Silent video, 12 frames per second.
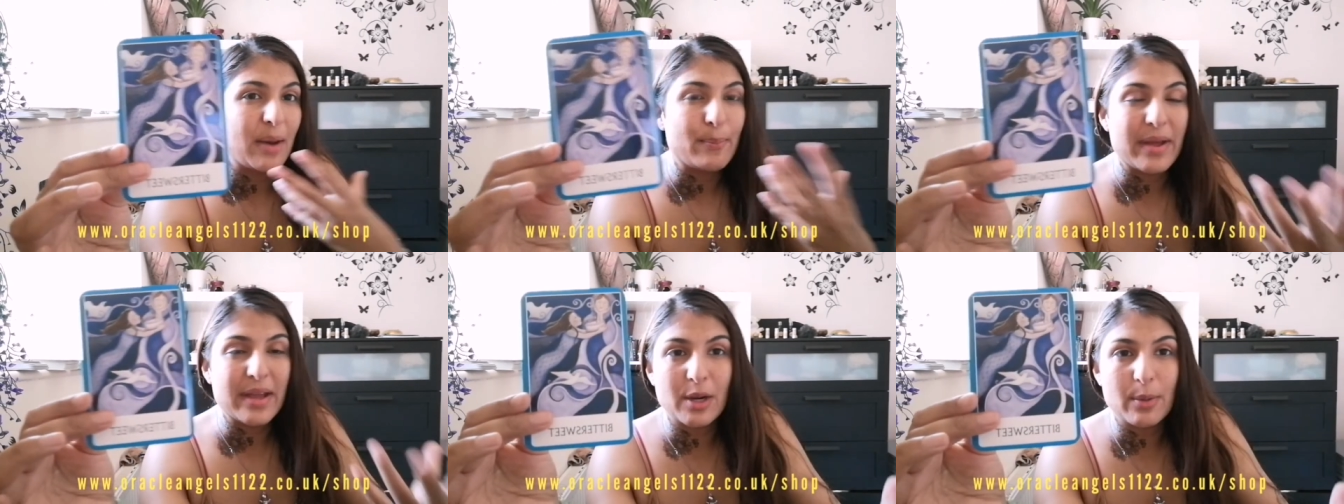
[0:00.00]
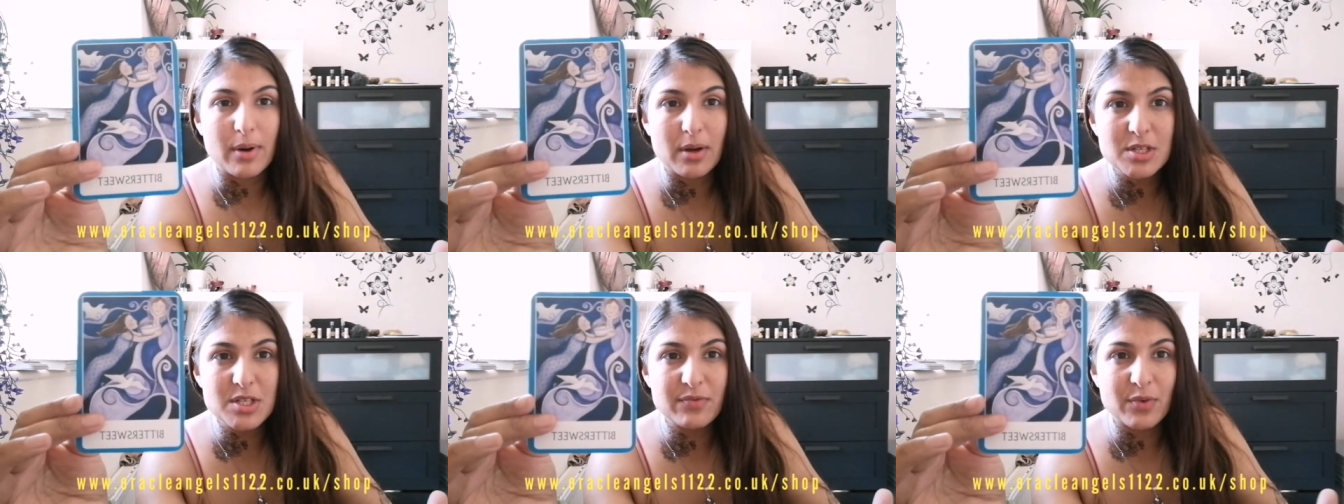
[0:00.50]
make an
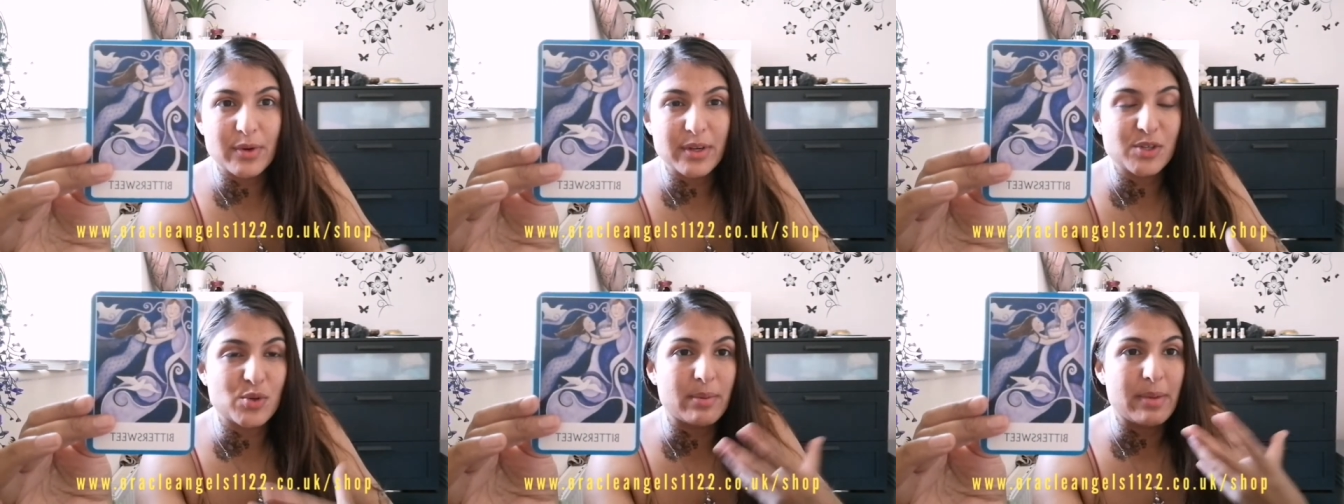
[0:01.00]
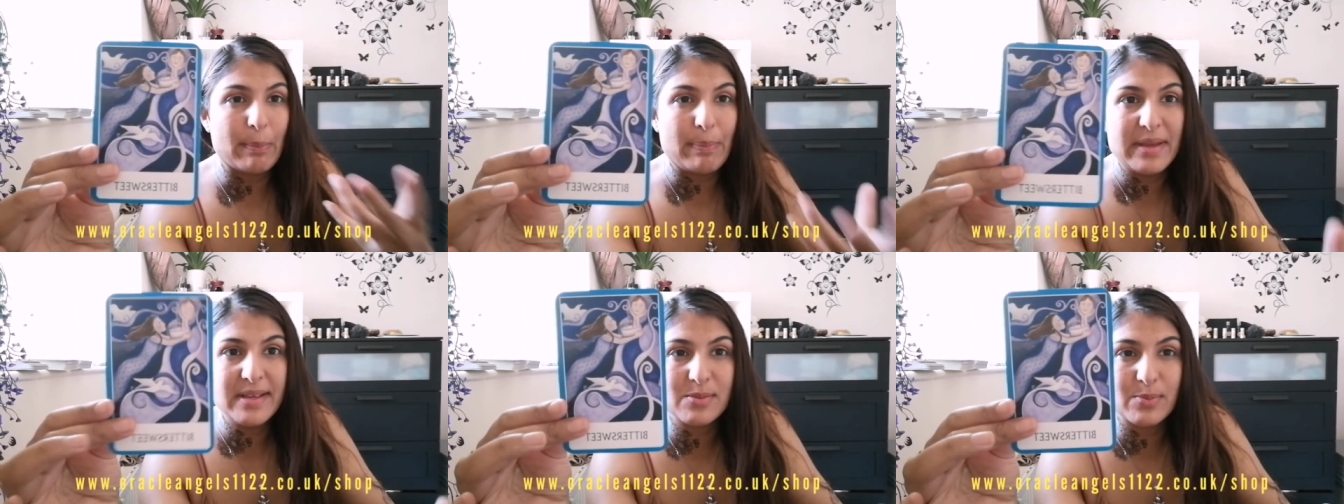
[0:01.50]
apology for it you're trying to make
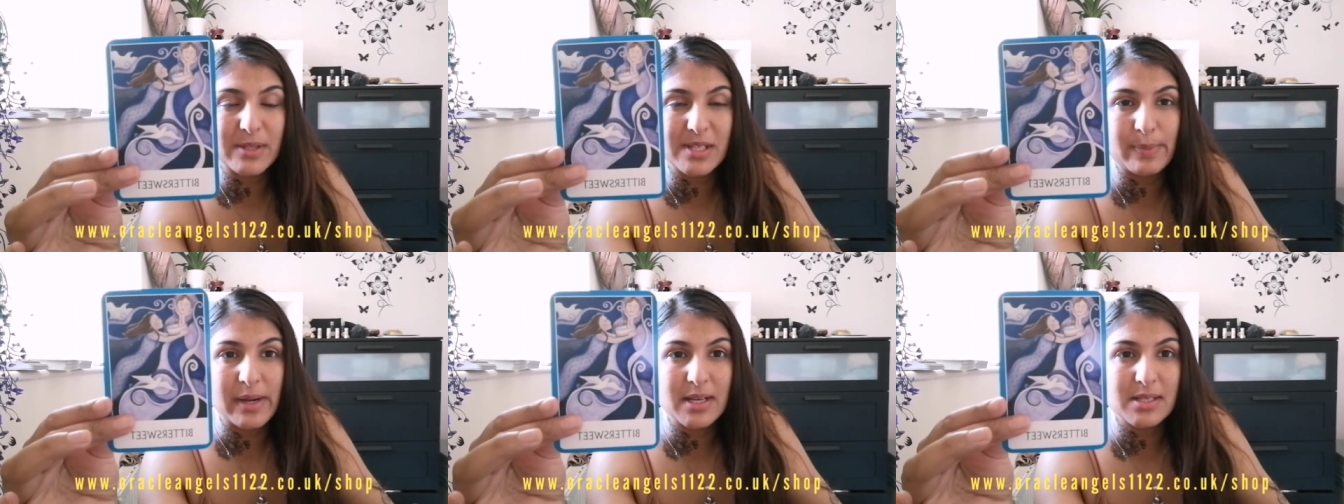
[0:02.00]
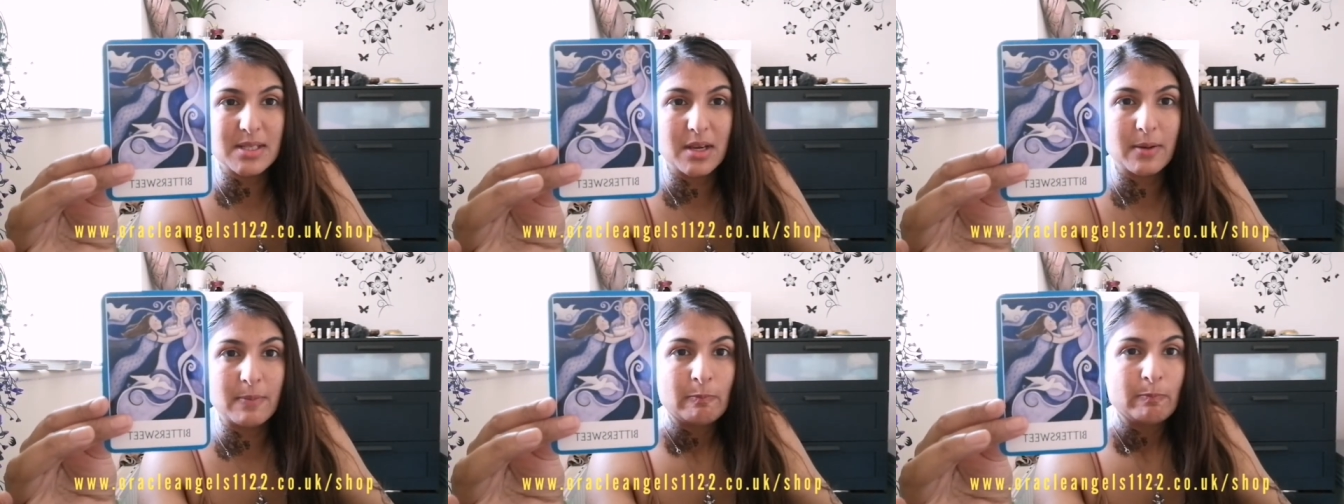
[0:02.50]
peace with this
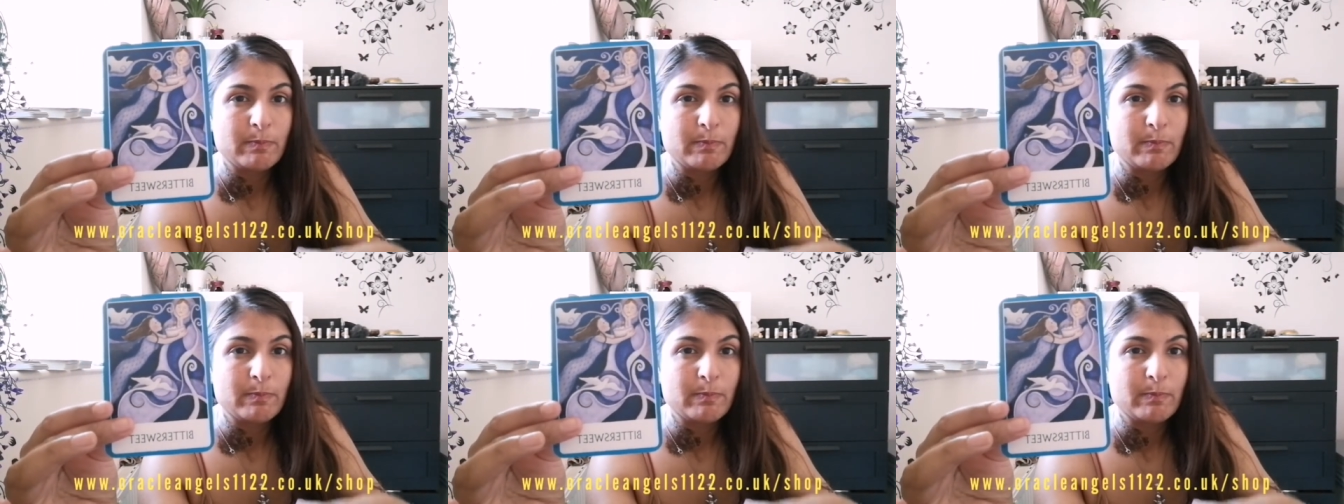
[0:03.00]
person